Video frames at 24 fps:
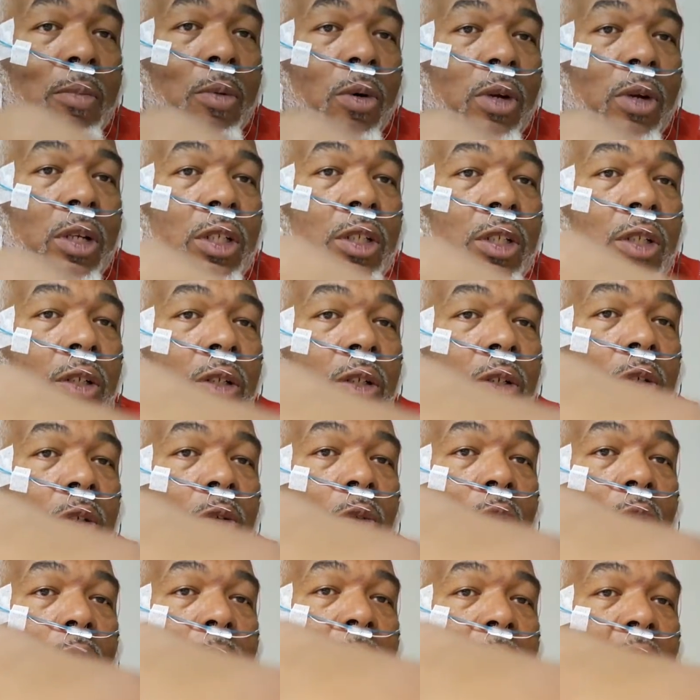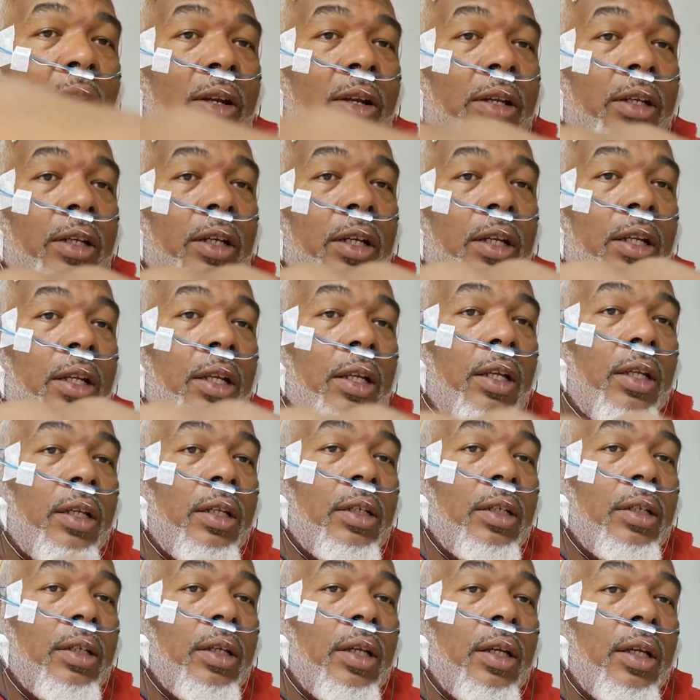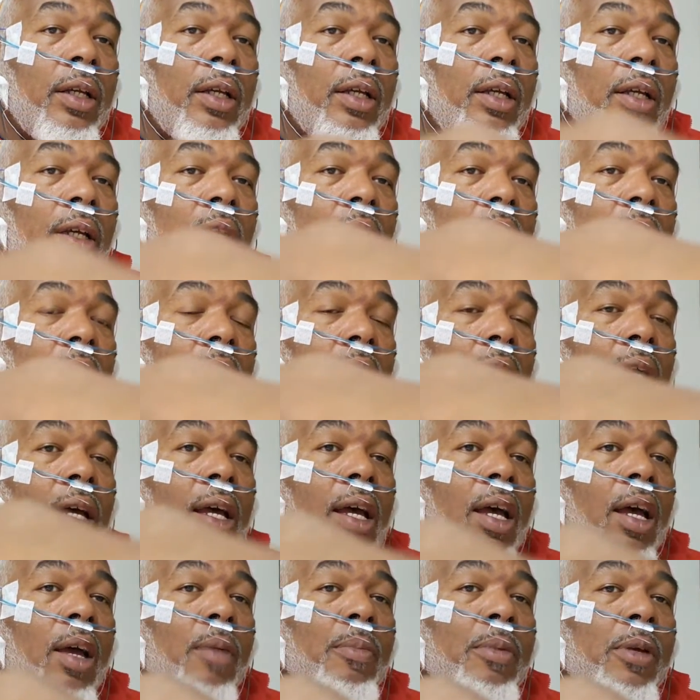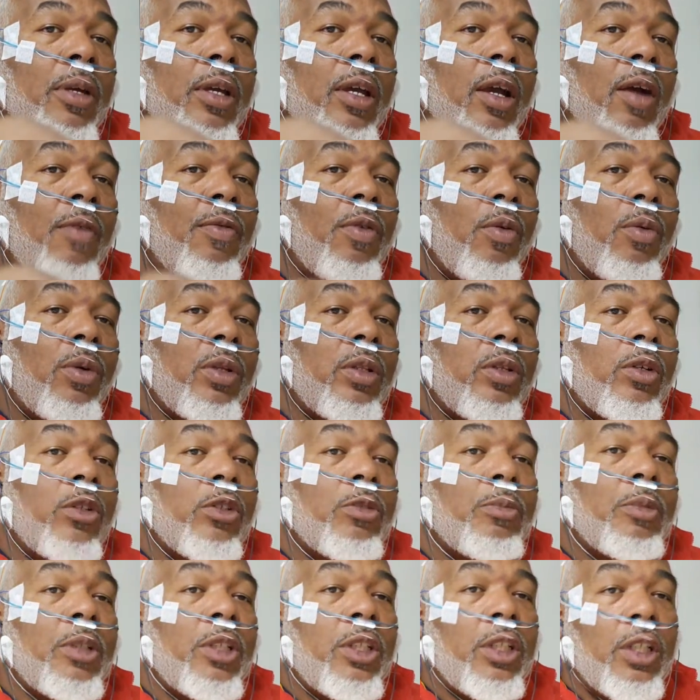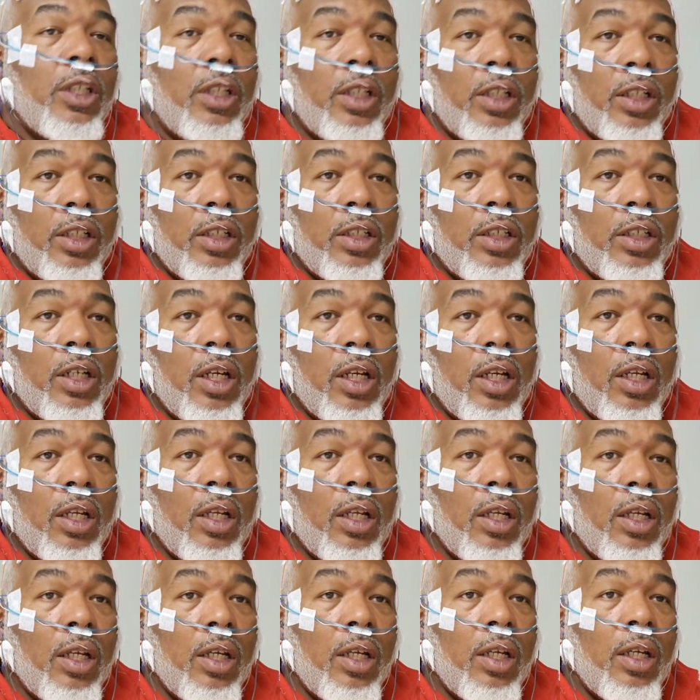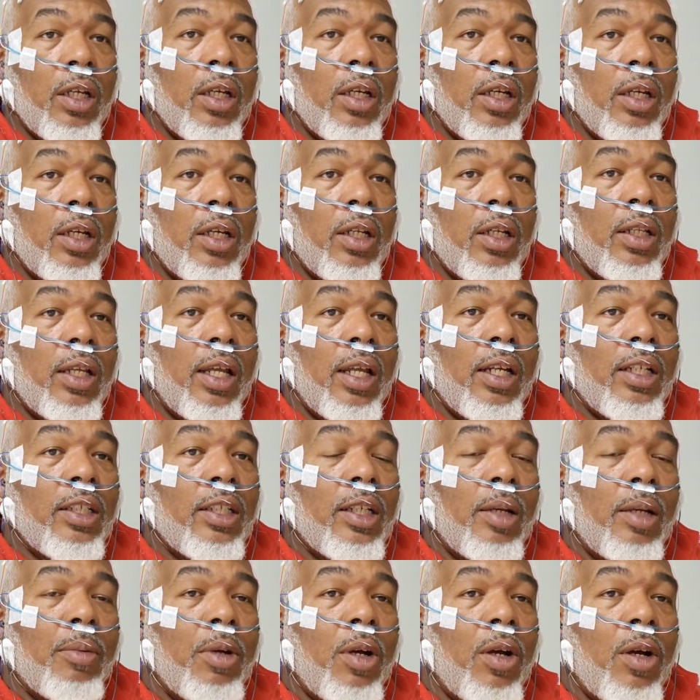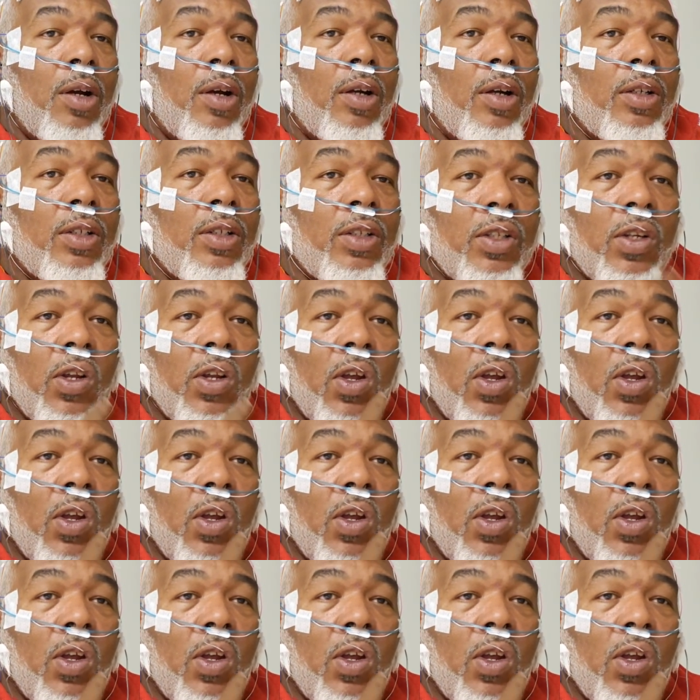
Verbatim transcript: Boys 2. What about it? Uh, be careful with those machines that accept cards.